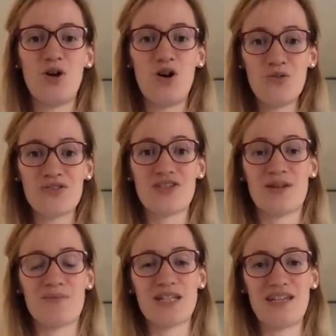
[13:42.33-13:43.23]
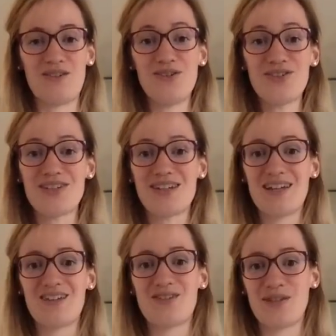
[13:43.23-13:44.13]
over some skills
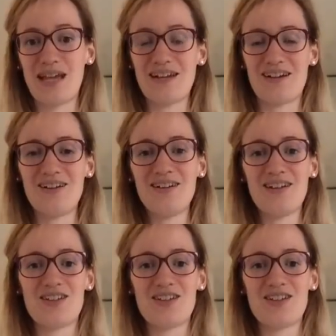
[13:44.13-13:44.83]
together